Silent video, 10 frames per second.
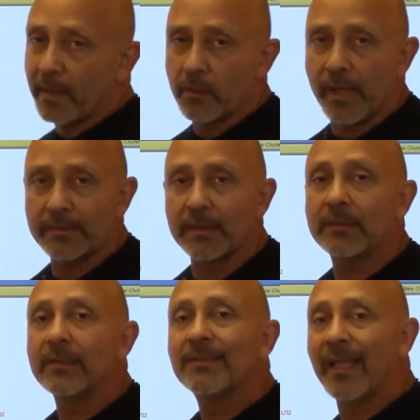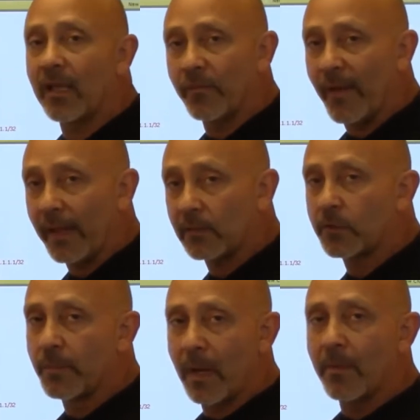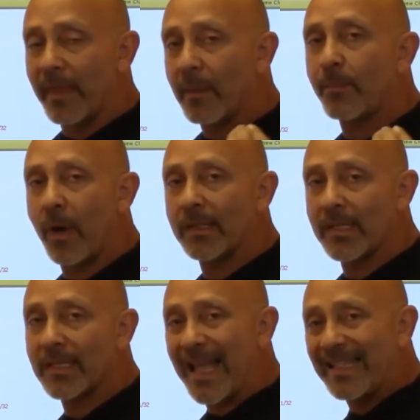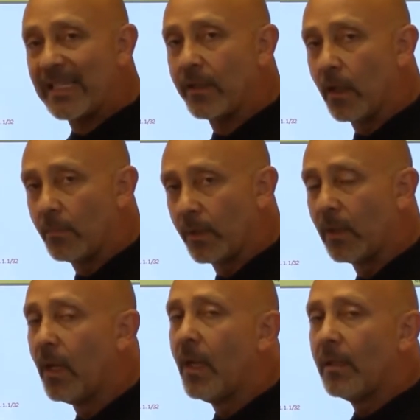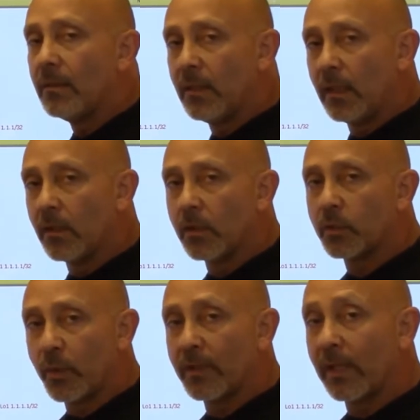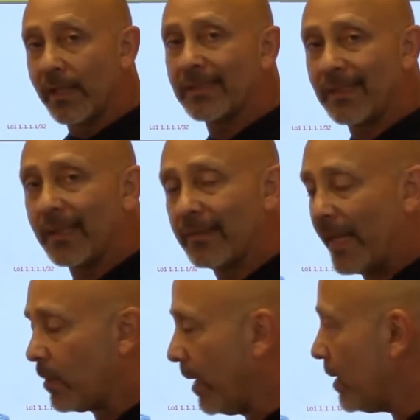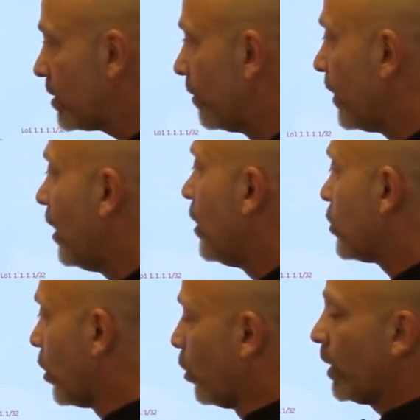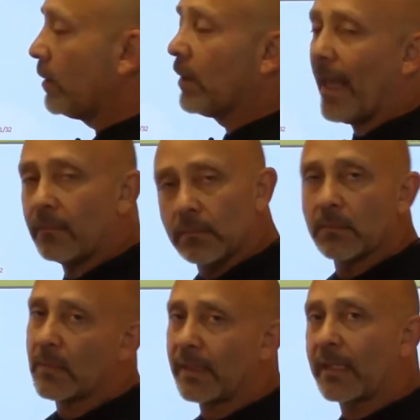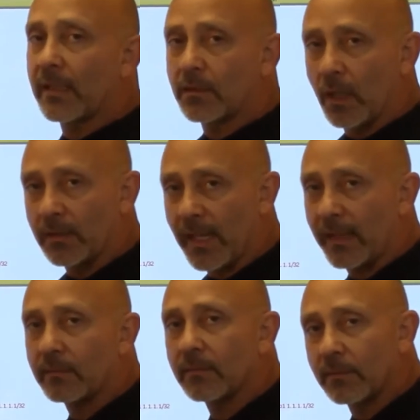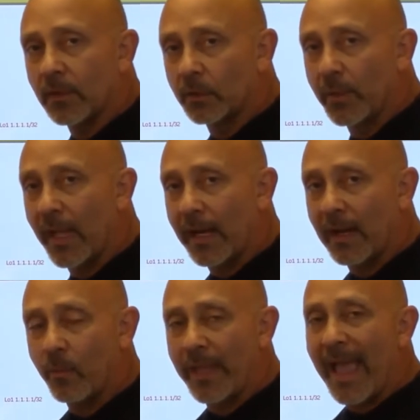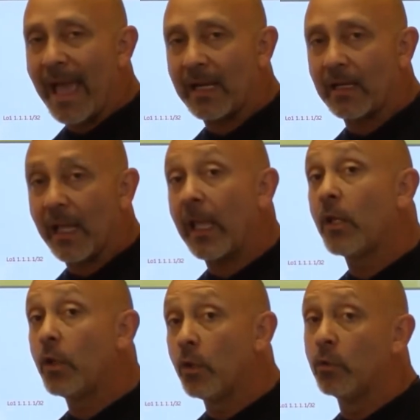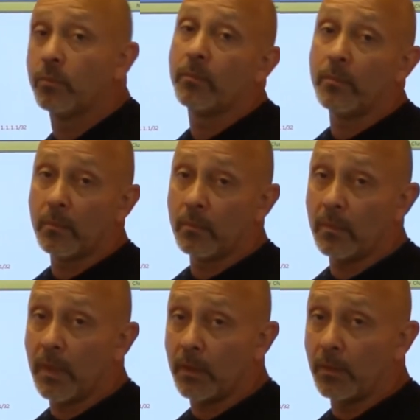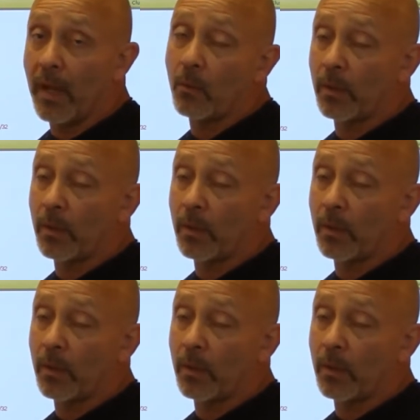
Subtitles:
addresses take effect. Because remember, that process ID number deals with the link state database. So we need to like kickstart that because we added a new network,